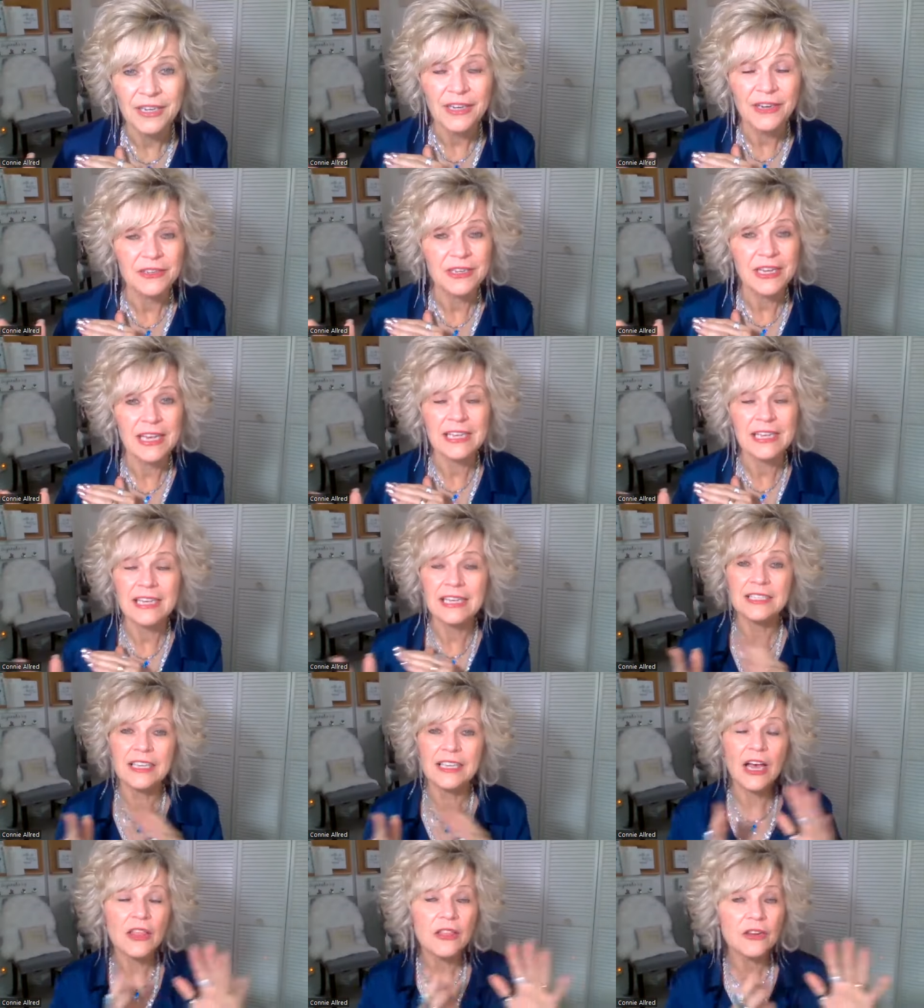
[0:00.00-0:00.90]
Okay.
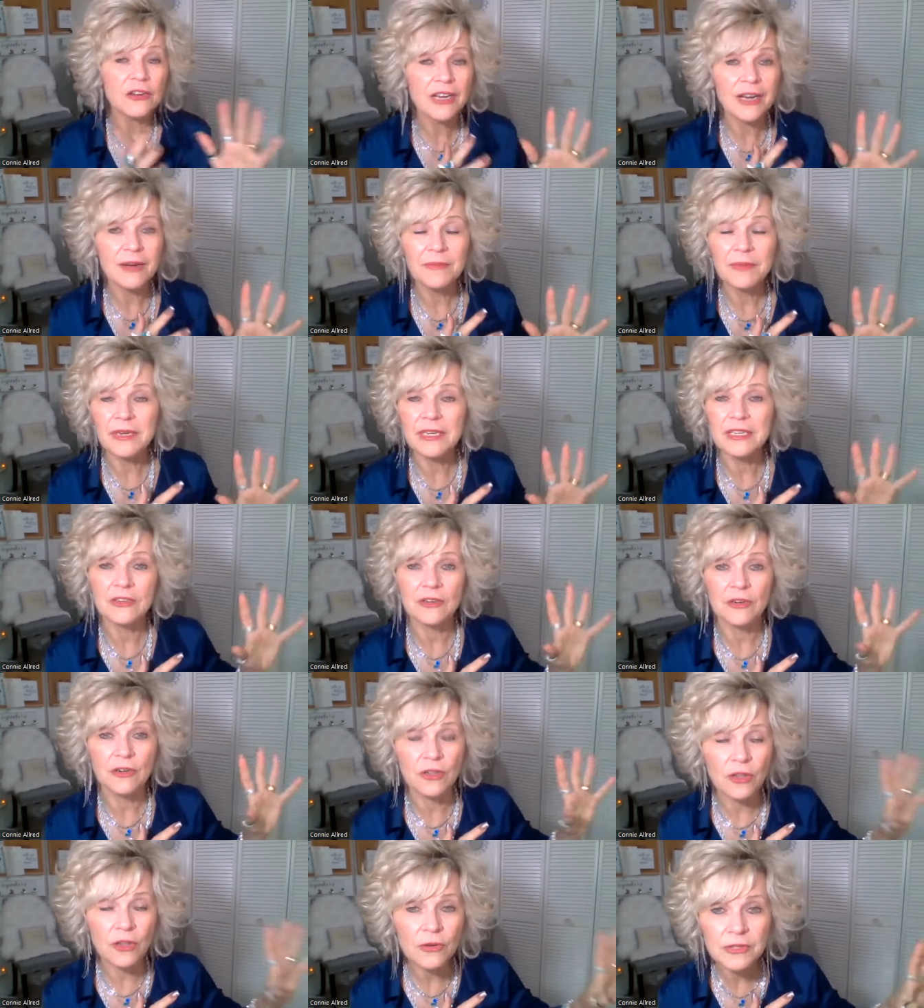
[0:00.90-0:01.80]
As other companies
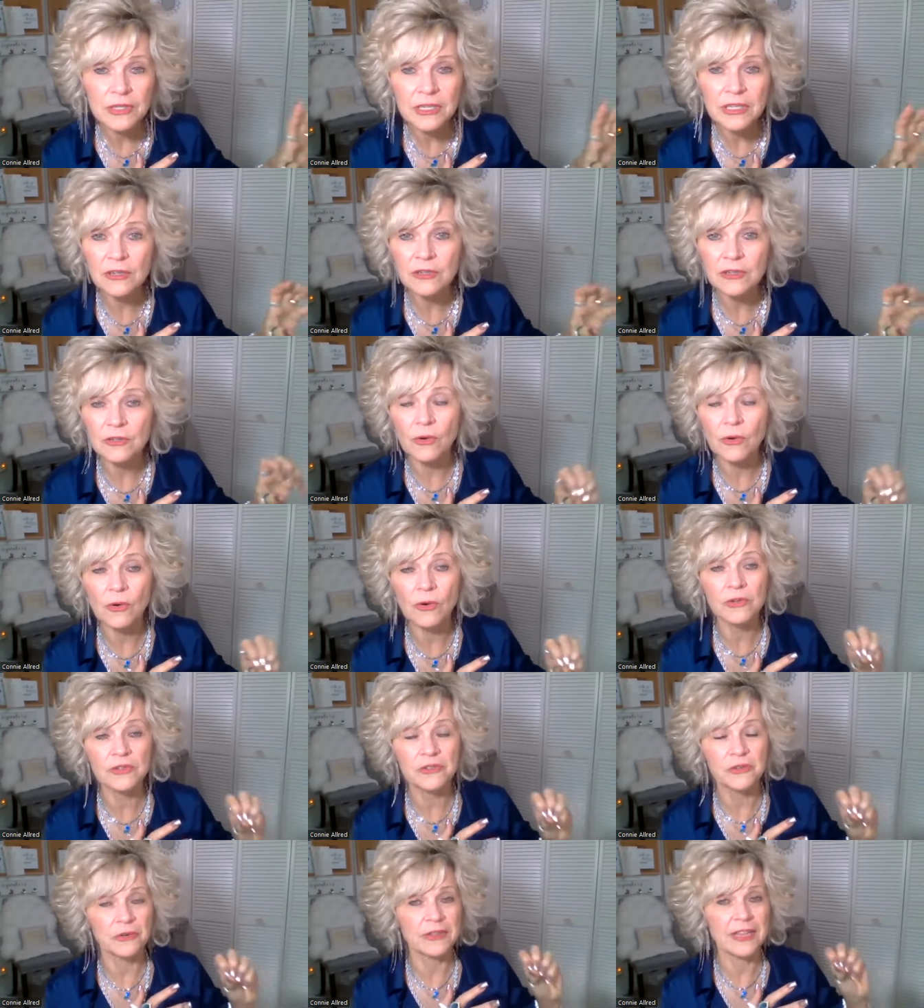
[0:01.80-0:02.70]
are closing their
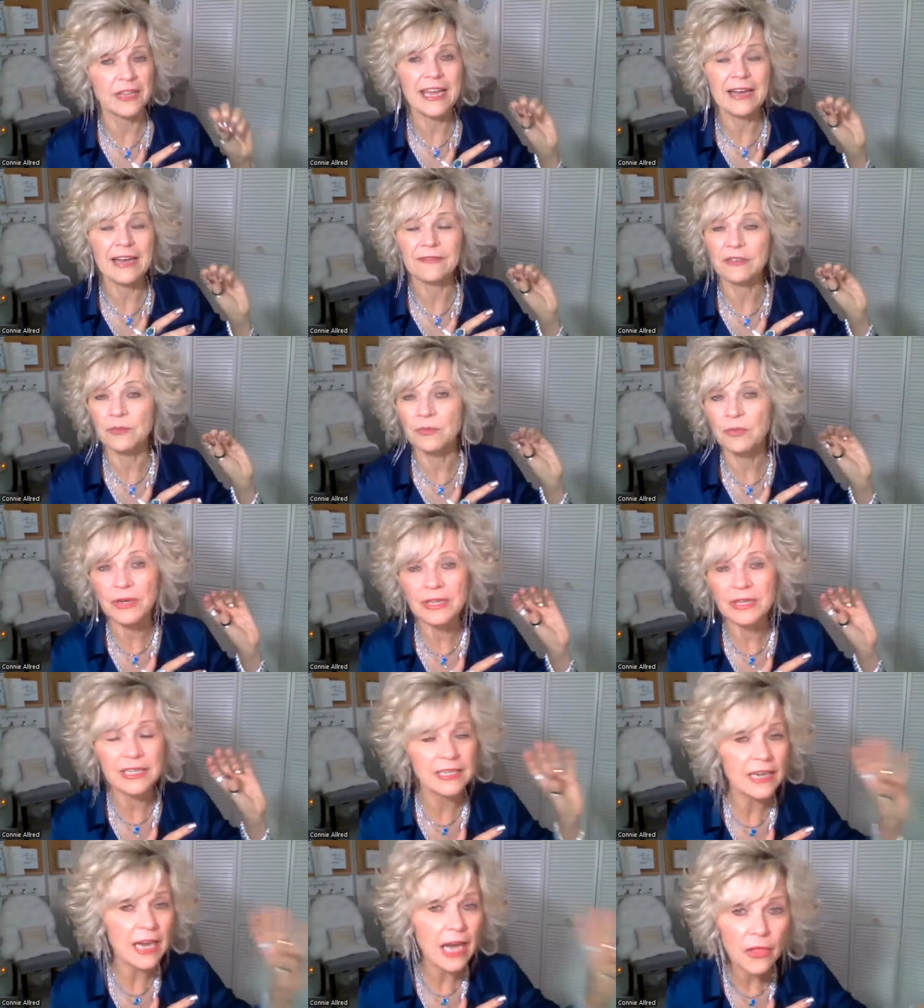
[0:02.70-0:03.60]
doors or they have to
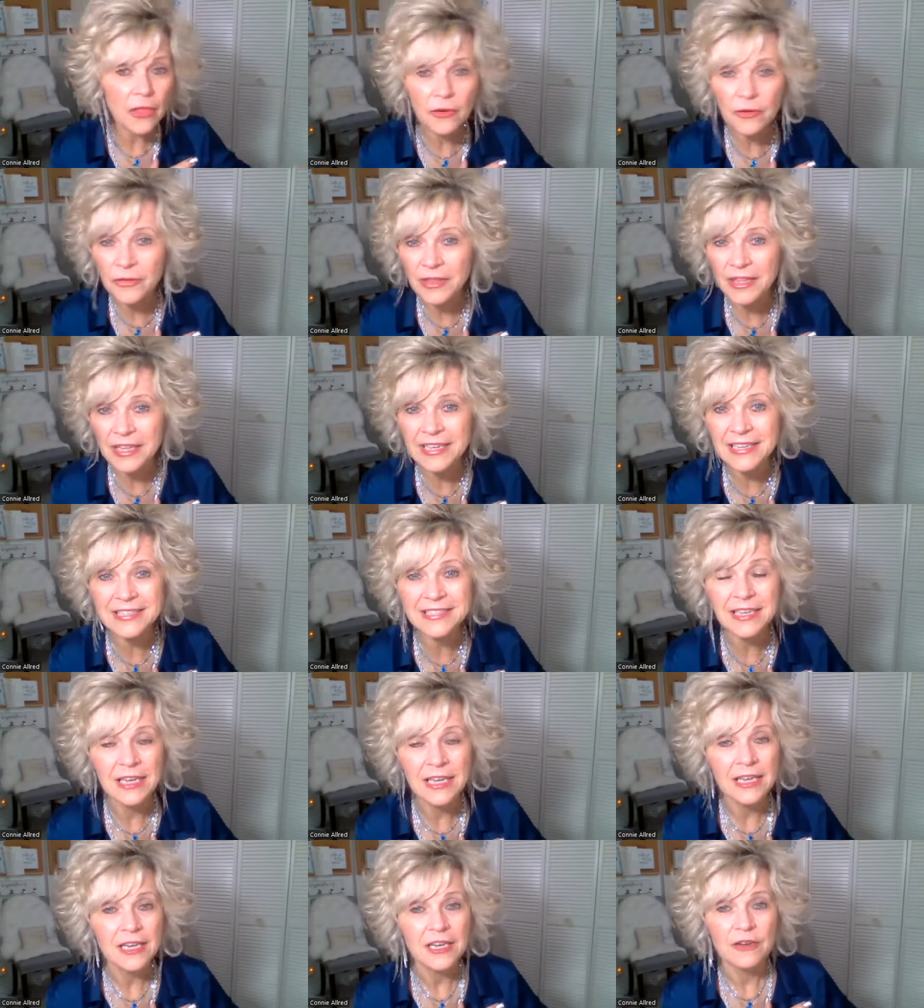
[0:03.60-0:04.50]
bring in other
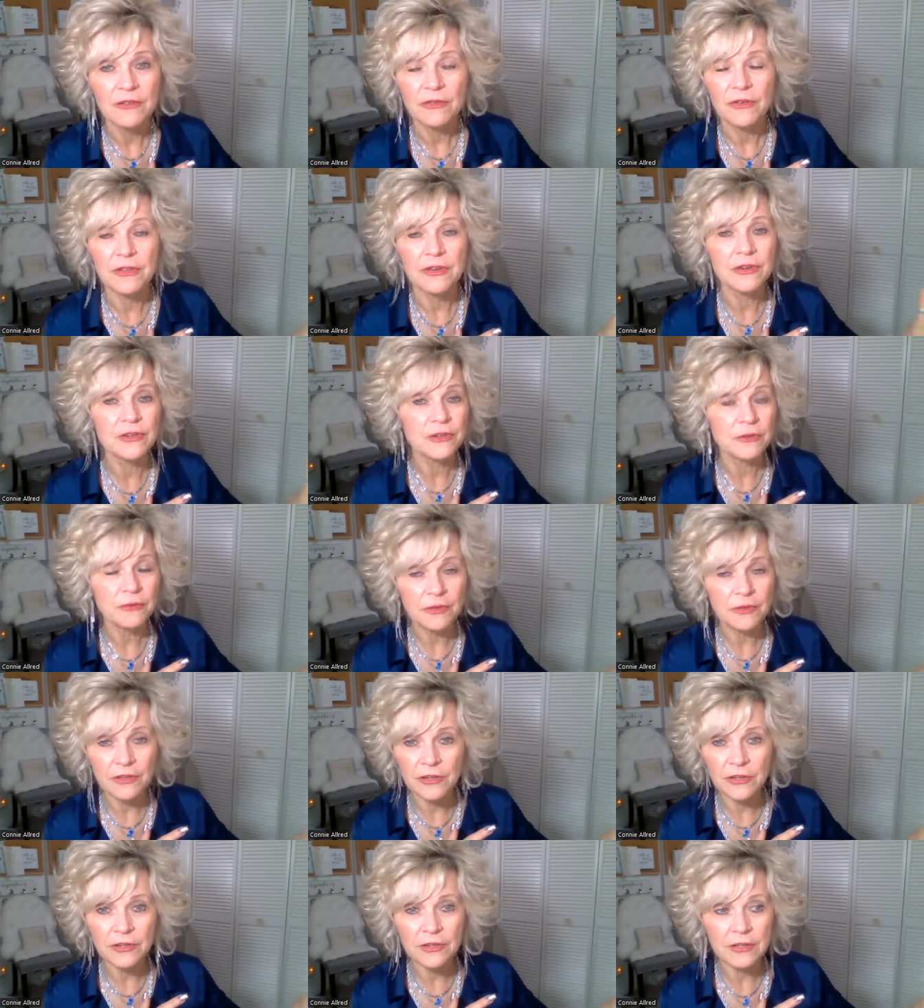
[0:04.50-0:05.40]
things for their,
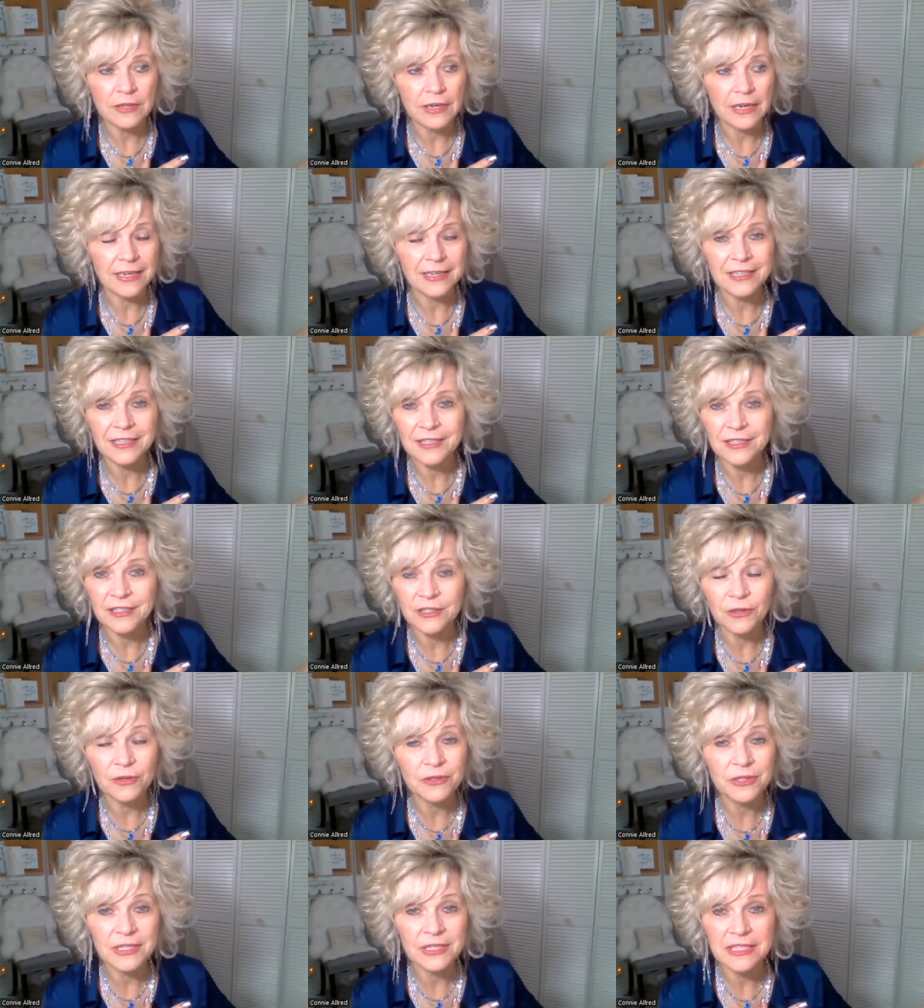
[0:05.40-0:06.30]
their uh,
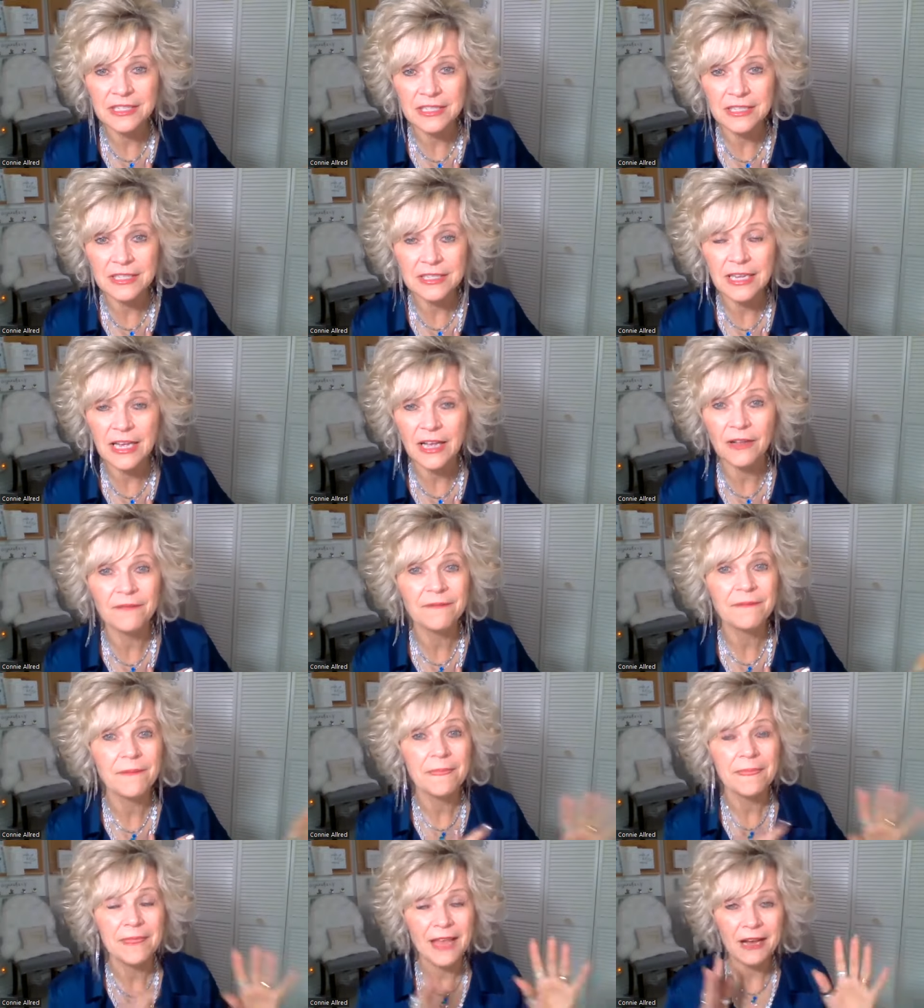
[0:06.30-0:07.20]
consultants to
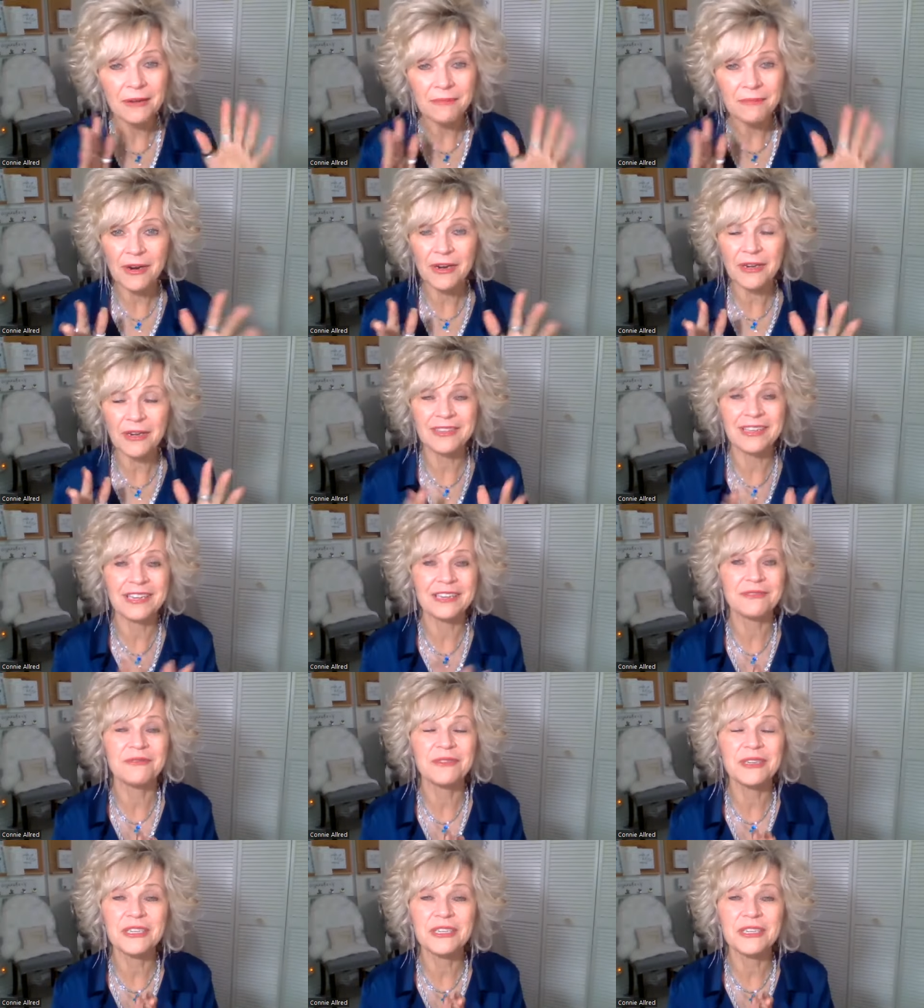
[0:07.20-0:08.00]
sell, not Park Lane.